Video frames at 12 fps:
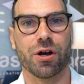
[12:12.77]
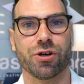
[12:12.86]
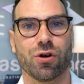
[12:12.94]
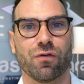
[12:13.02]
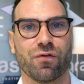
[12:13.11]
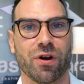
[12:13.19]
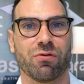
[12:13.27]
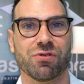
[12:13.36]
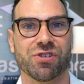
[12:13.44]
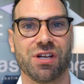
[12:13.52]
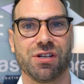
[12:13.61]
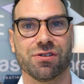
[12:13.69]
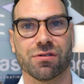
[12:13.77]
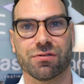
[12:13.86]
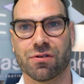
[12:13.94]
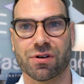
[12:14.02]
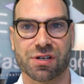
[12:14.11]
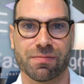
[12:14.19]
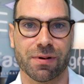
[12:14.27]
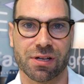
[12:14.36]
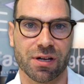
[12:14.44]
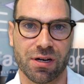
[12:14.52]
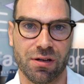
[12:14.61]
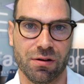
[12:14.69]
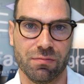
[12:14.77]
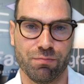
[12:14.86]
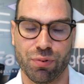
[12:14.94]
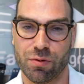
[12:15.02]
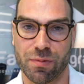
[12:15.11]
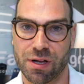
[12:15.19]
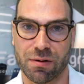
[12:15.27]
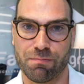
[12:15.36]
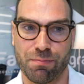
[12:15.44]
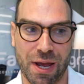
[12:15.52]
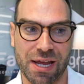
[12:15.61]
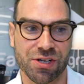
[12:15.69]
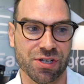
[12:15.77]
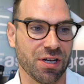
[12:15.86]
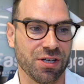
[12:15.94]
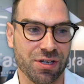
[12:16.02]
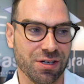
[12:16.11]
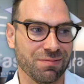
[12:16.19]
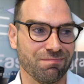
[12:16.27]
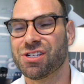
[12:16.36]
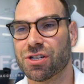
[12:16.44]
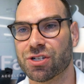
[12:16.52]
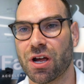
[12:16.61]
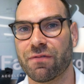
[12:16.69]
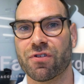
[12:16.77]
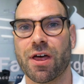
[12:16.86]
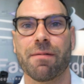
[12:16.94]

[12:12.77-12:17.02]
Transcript: audio frequencies, so don't expect any booming bass. It just isn't designed for